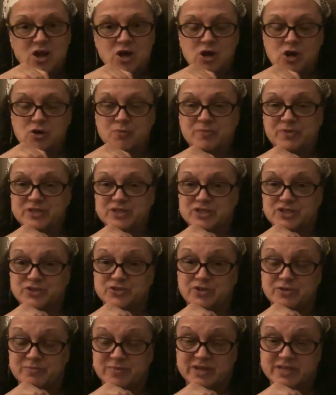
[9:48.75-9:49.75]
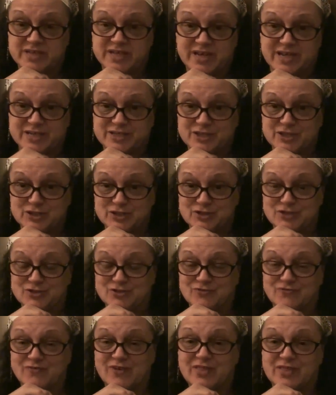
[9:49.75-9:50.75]
Hoping to treat my dad
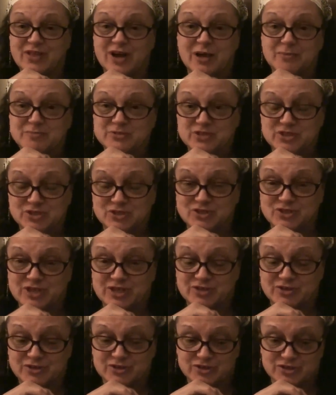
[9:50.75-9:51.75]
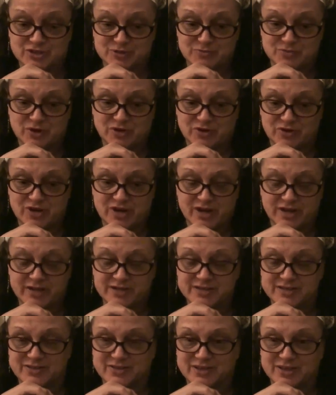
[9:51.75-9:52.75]
to Red Lobster dinner tomorrow
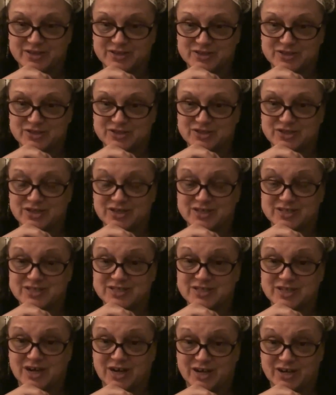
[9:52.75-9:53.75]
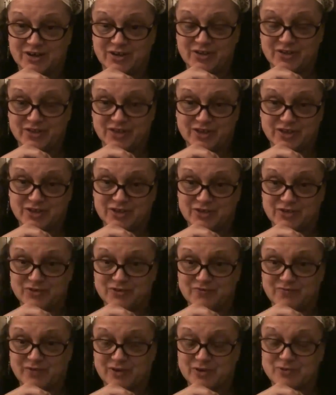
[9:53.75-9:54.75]
night, thanks to Dougie Style. Thank
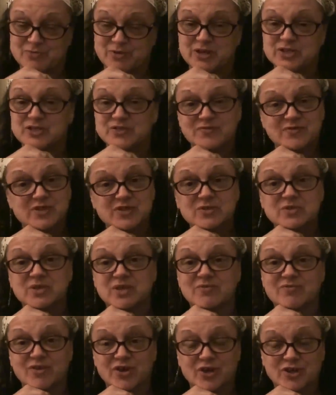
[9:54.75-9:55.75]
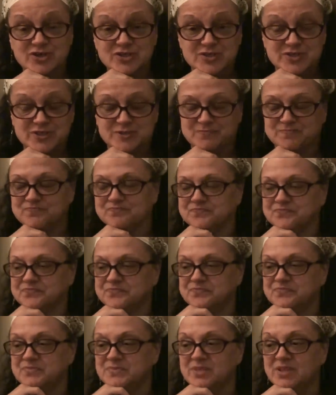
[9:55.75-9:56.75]
you very much for those gift cards.
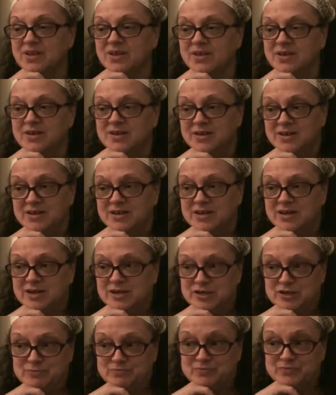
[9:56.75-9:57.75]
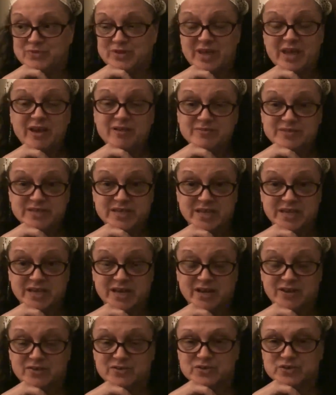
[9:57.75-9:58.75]
Um, they have
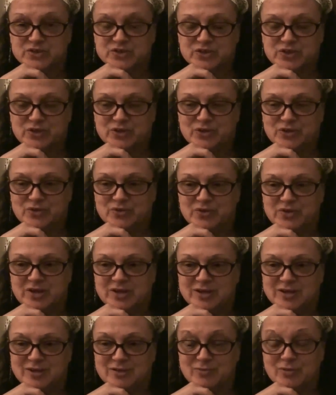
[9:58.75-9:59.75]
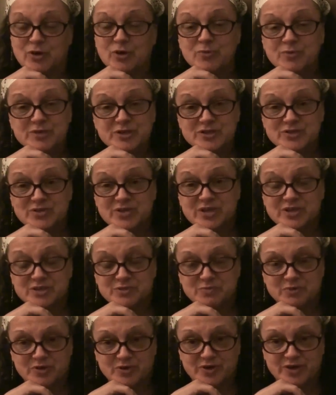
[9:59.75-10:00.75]
takeout, so uh, we're hoping to do that
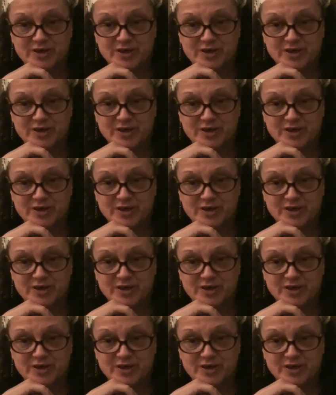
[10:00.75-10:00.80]
tomorrow